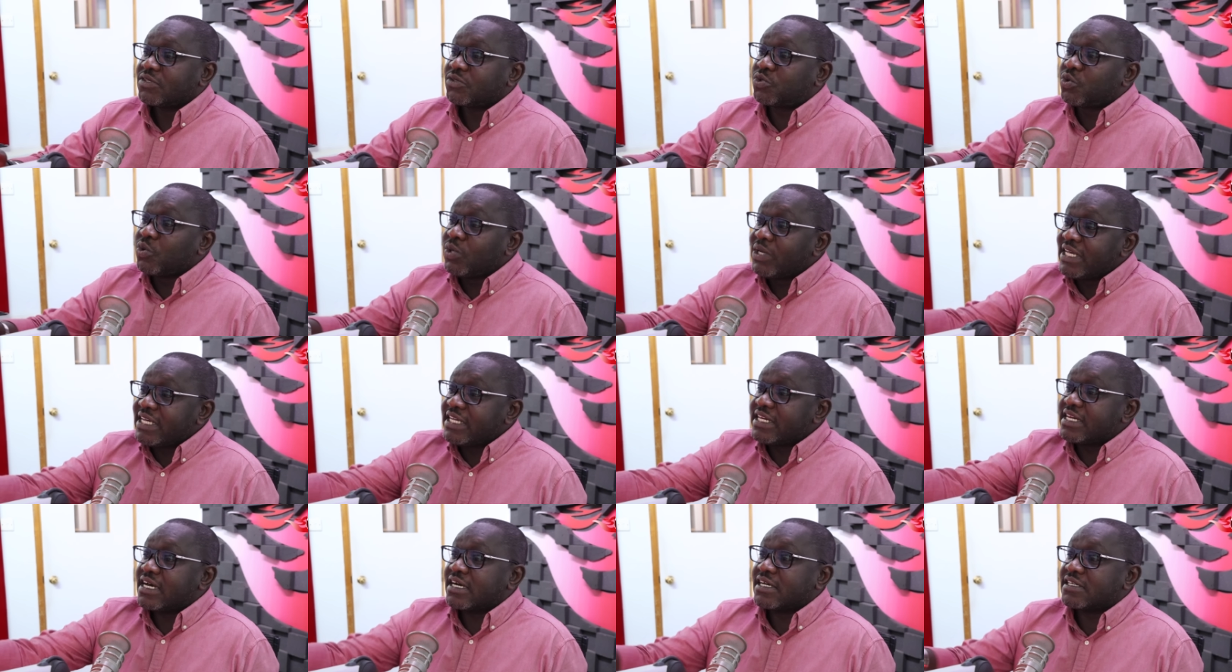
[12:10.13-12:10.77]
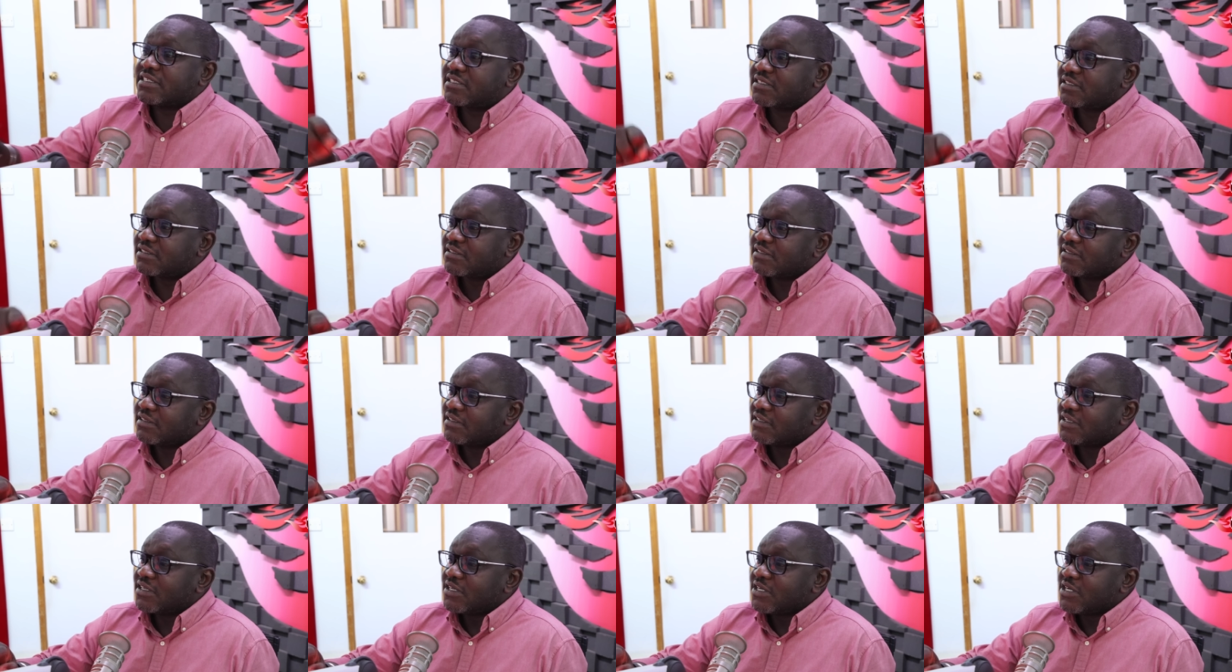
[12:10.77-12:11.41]
to lead us,
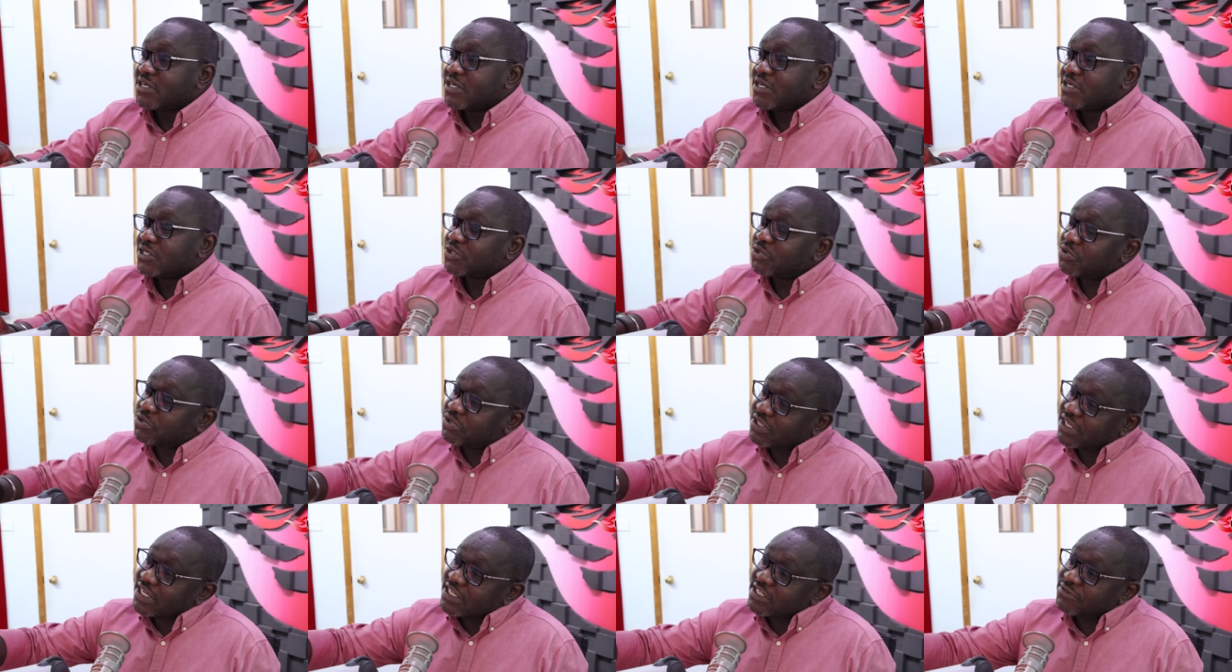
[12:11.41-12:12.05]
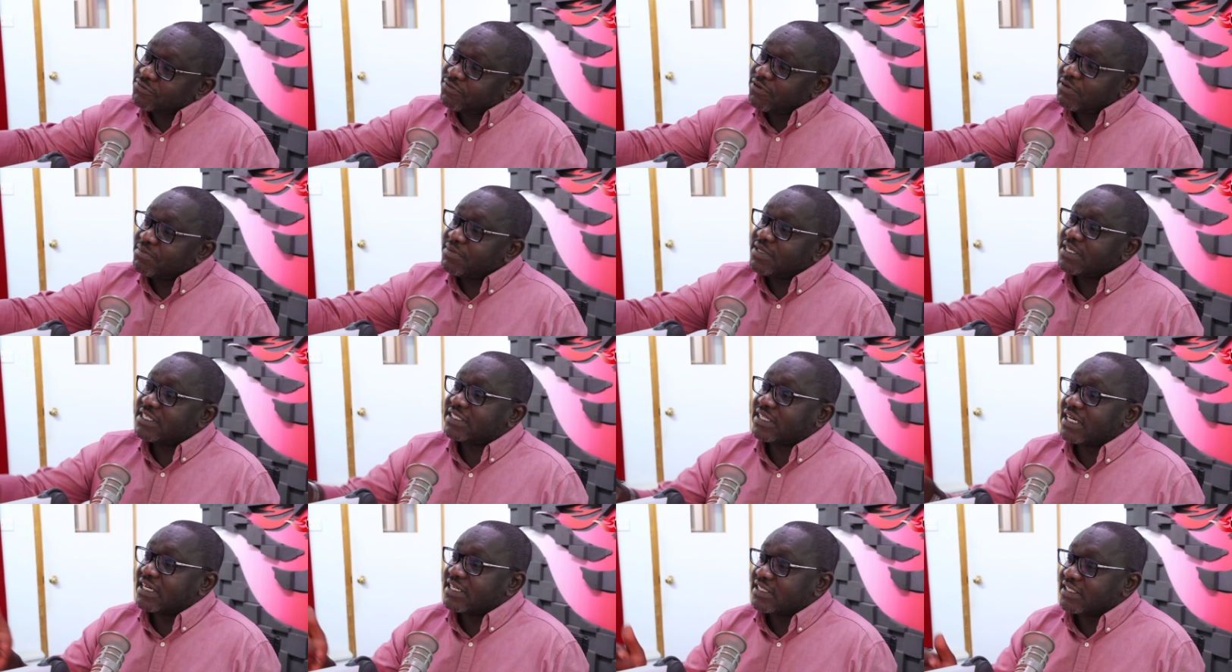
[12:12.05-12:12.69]
to transform
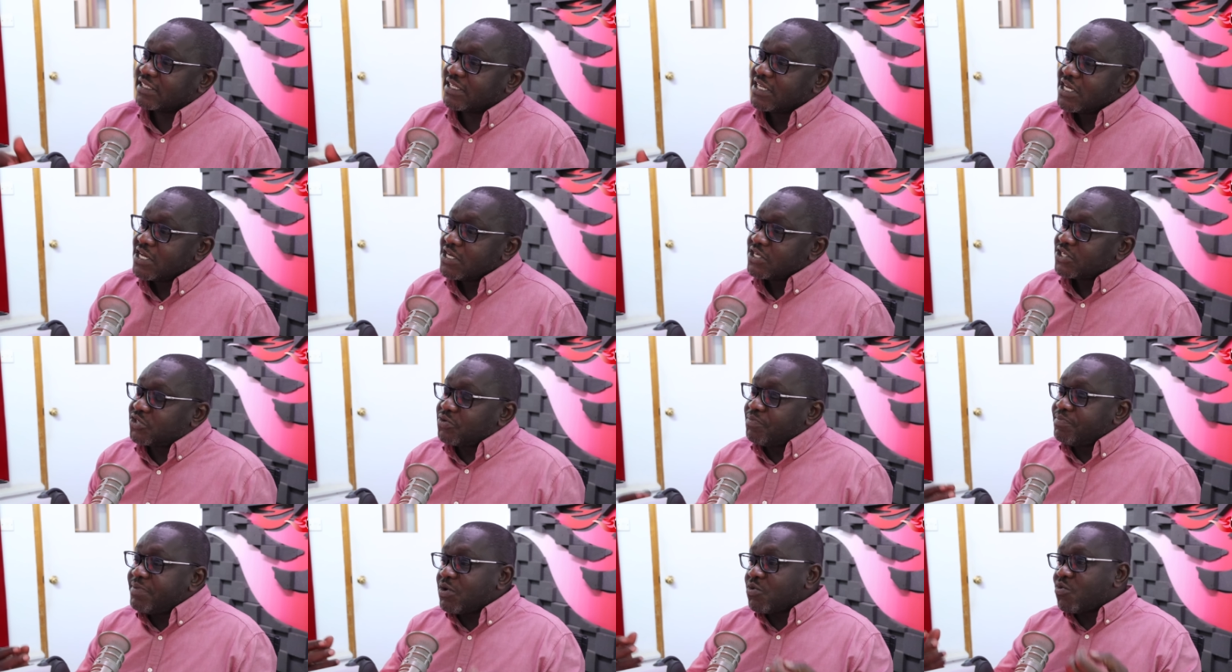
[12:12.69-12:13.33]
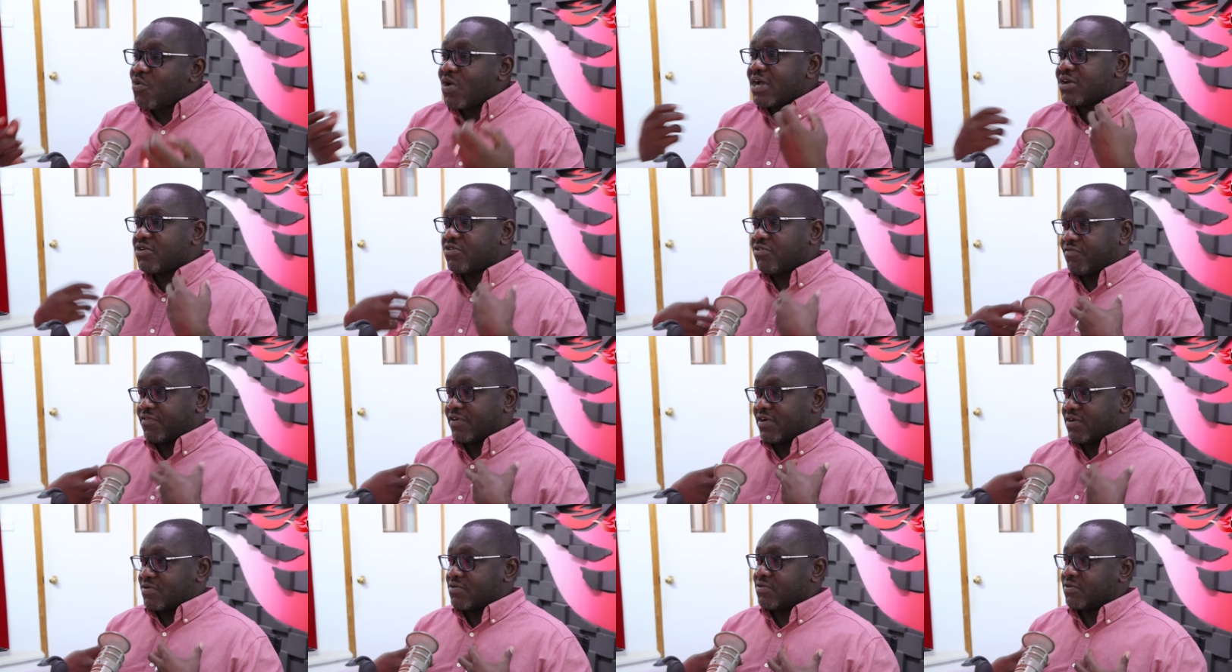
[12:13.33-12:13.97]
this country, to be one
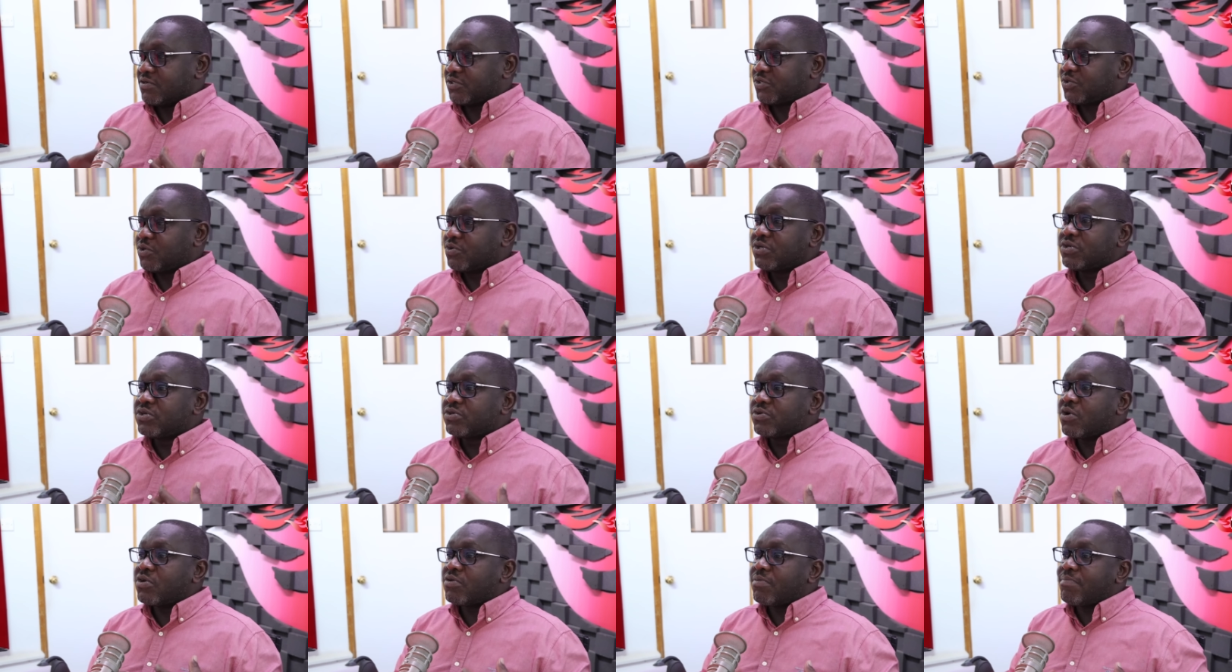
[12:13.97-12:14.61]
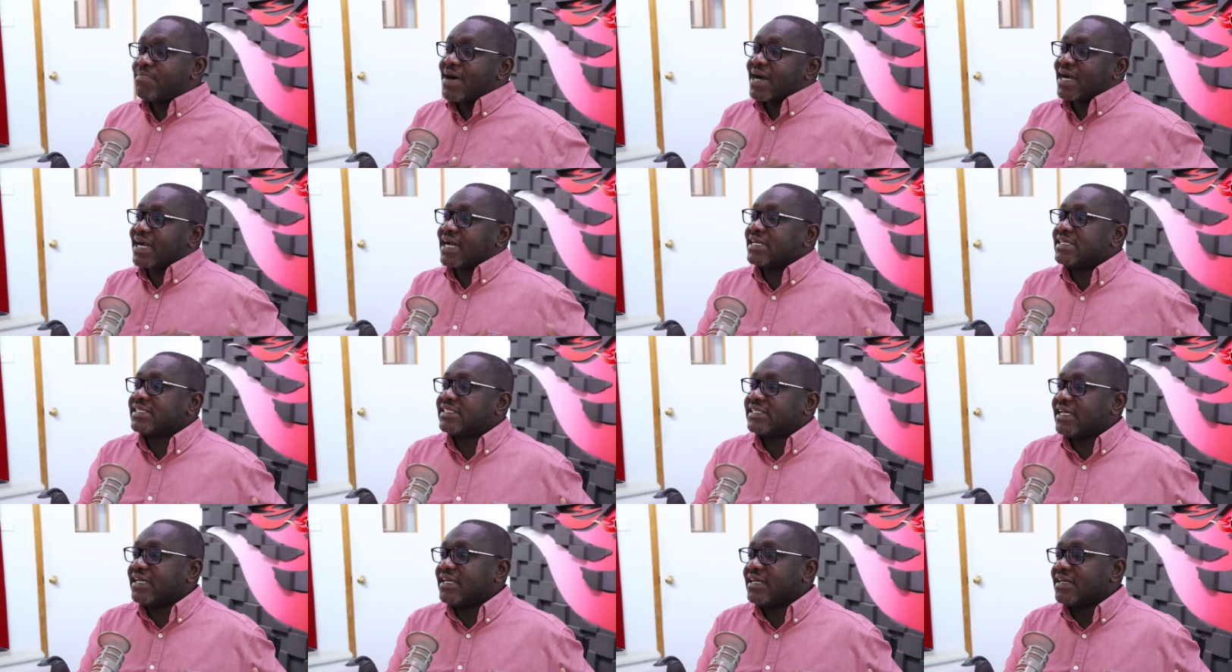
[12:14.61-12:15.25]
of our own, to go back
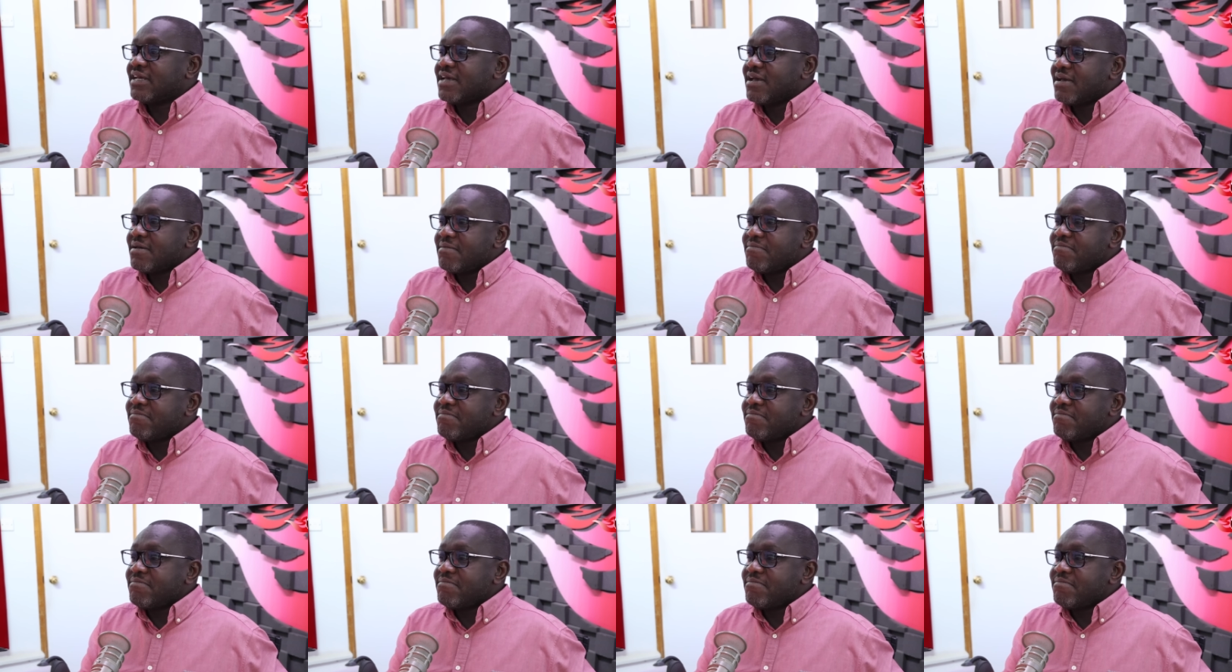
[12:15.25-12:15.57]
and say,